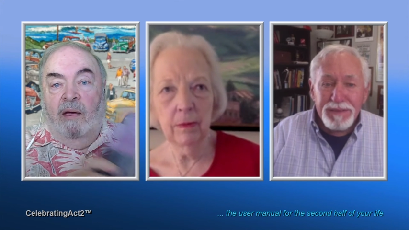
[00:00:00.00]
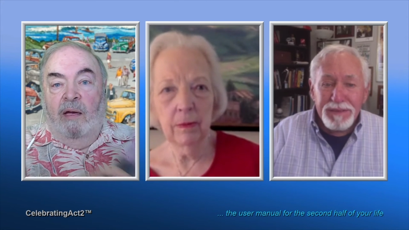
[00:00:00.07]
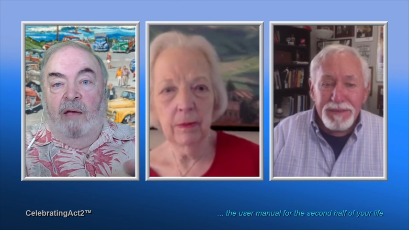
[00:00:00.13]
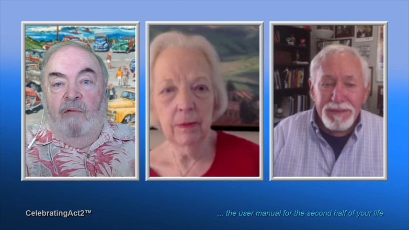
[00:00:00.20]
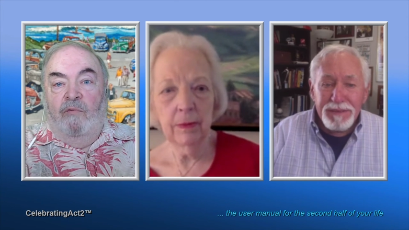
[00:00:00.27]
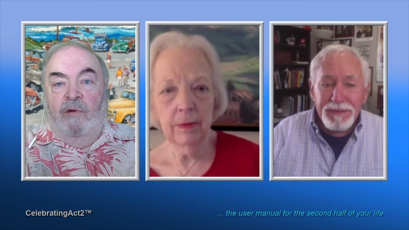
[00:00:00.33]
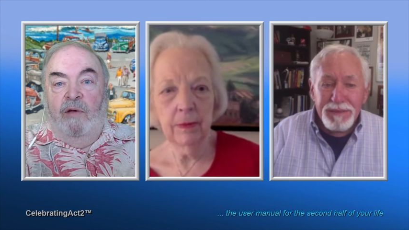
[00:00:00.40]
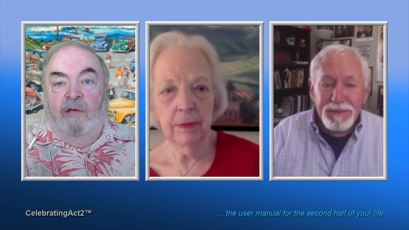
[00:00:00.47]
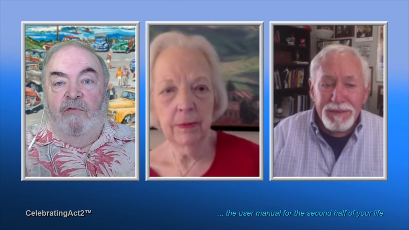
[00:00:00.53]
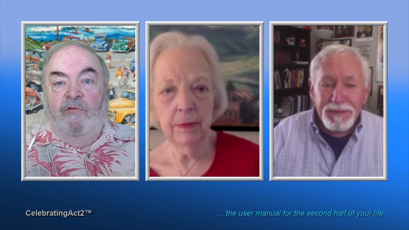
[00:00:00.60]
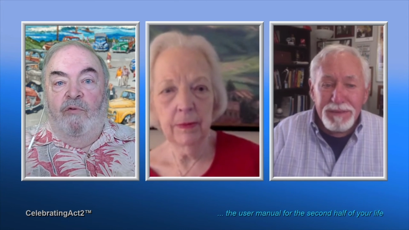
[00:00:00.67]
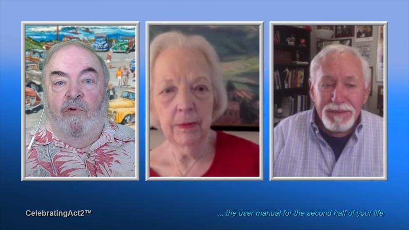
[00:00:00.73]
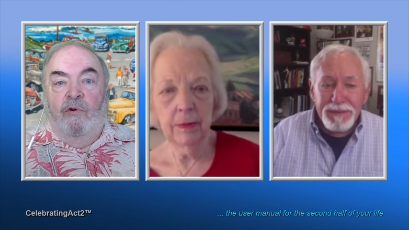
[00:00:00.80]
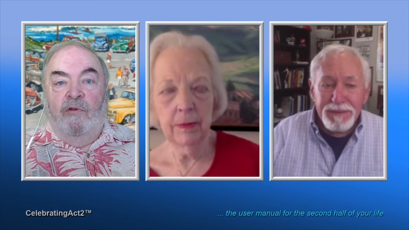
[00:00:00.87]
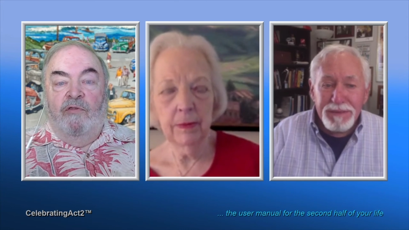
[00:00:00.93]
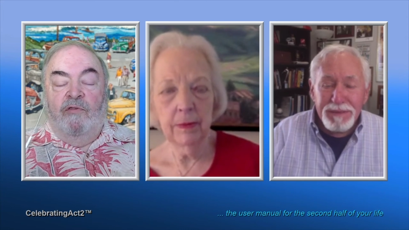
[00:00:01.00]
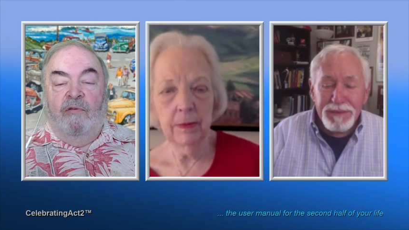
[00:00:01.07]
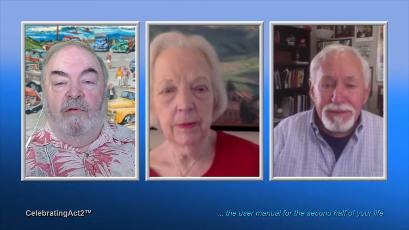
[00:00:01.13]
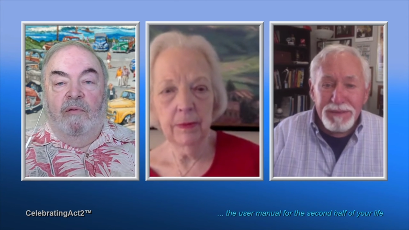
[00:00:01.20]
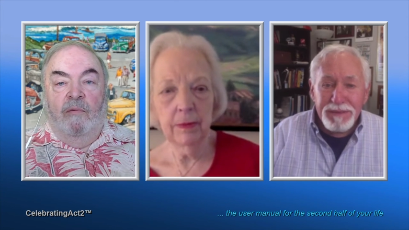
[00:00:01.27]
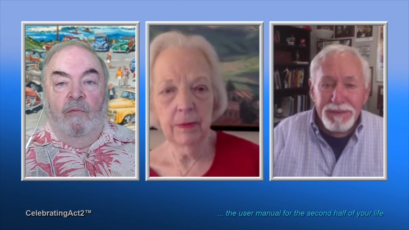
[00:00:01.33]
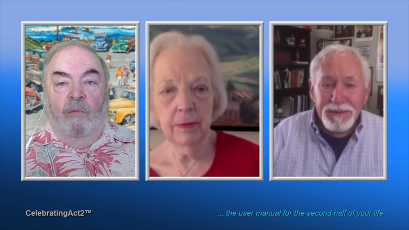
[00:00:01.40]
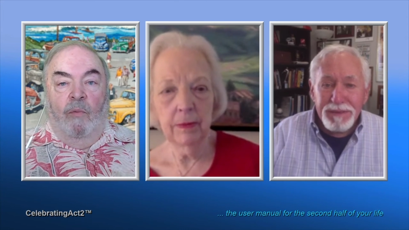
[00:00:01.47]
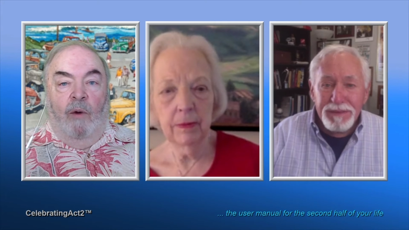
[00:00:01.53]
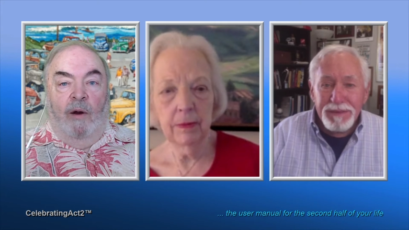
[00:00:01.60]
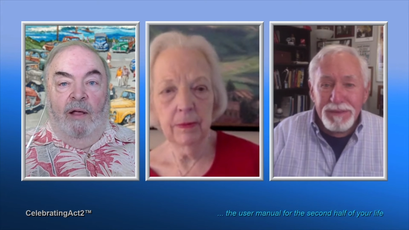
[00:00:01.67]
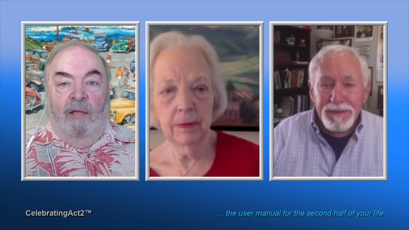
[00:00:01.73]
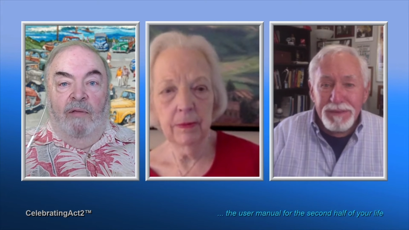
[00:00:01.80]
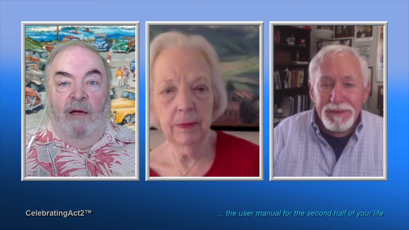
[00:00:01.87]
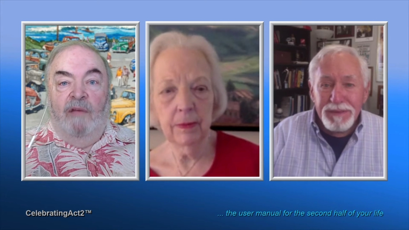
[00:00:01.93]
Speaker 1: it reinforced what
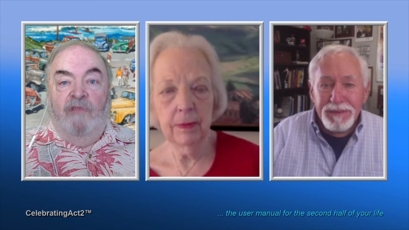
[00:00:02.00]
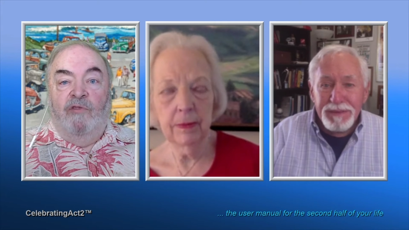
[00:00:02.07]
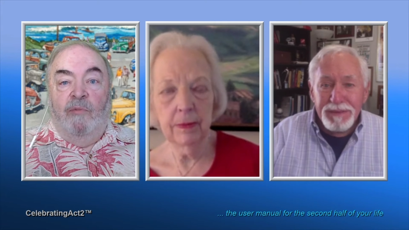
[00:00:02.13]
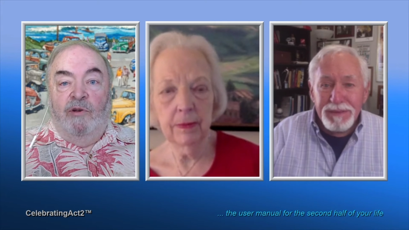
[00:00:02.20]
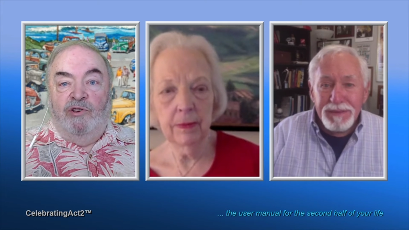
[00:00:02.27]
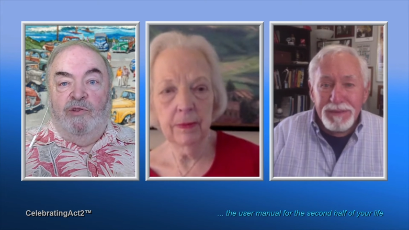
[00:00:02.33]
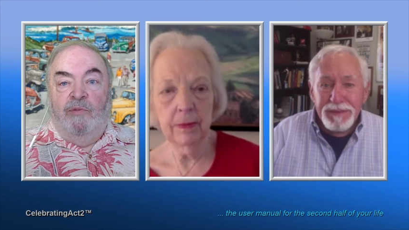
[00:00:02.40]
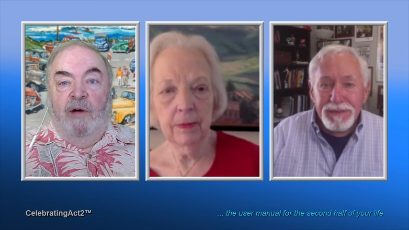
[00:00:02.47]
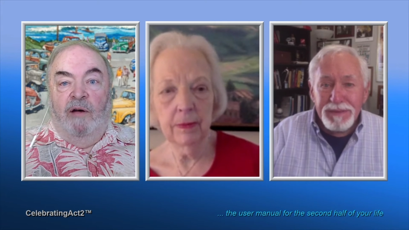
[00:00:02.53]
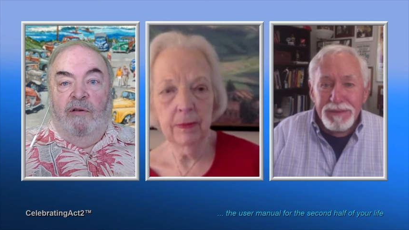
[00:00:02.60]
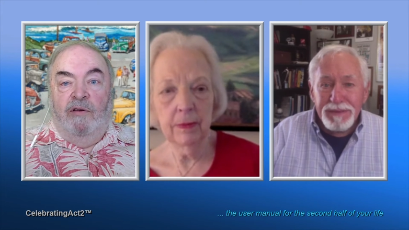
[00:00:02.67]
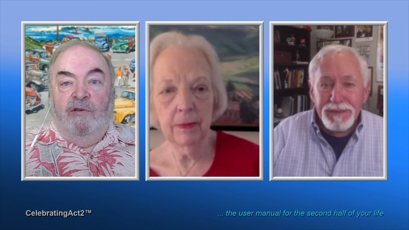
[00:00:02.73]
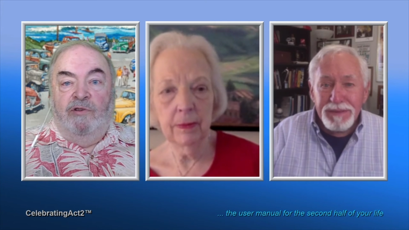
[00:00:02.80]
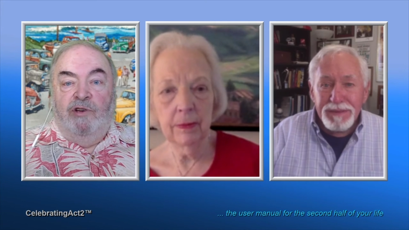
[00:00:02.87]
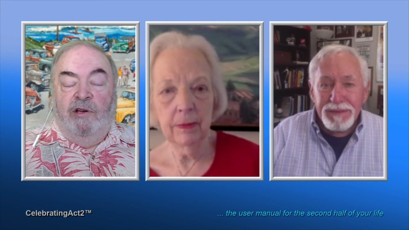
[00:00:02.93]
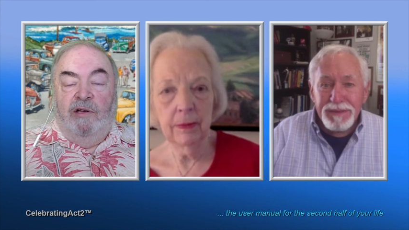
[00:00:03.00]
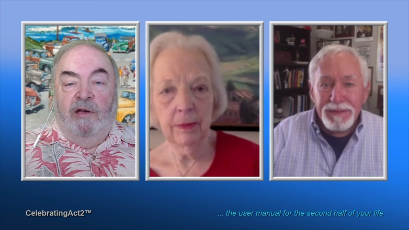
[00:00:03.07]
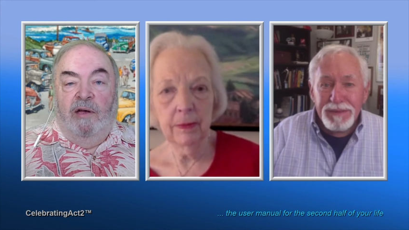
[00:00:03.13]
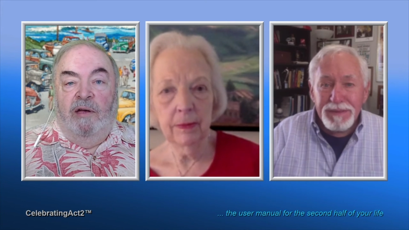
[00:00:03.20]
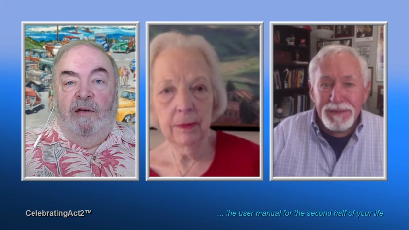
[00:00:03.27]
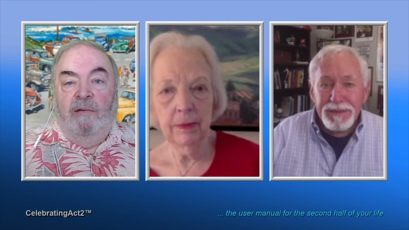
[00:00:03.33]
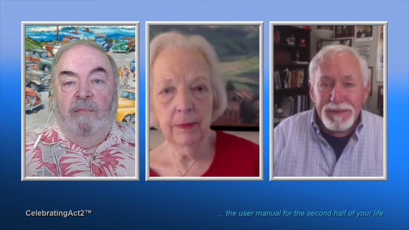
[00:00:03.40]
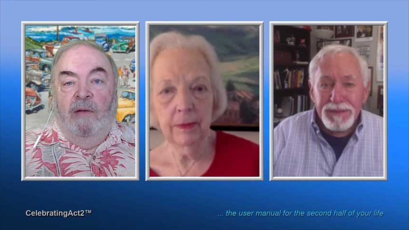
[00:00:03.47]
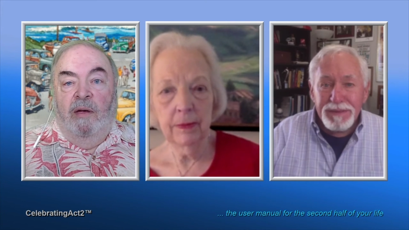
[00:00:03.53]
I like so much about you, J.A.,